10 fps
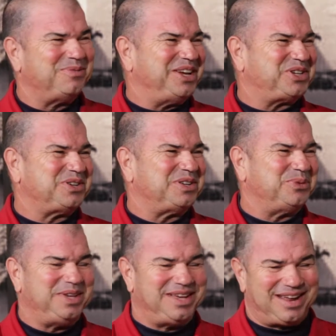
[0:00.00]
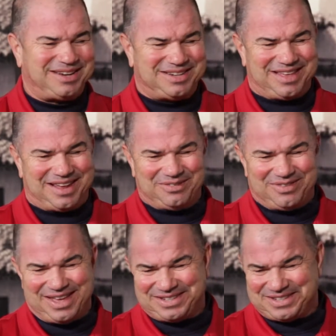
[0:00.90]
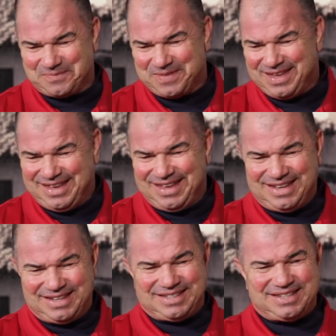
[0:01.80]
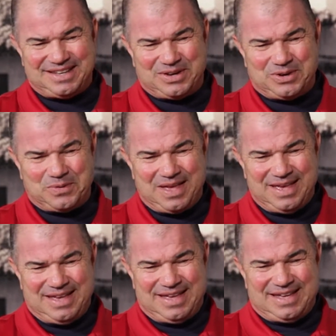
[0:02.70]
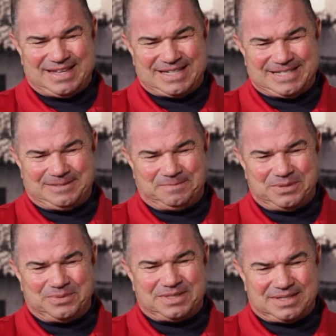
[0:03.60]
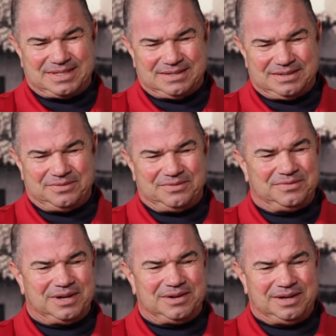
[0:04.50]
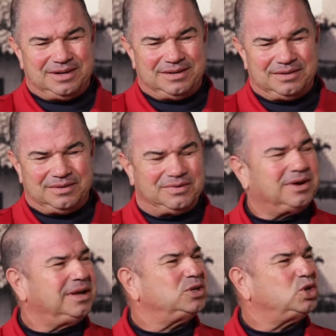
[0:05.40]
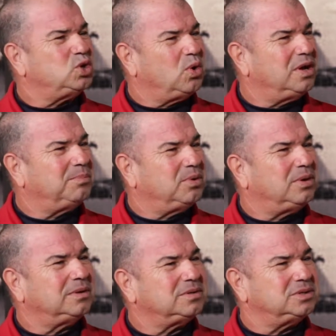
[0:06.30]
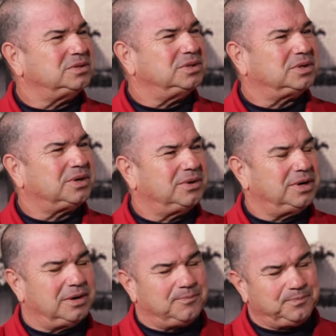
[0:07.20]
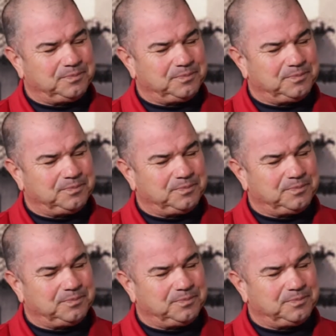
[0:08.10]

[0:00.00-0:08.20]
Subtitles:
to make sure that we got into that event. So it was a very, very enjoyable junior career.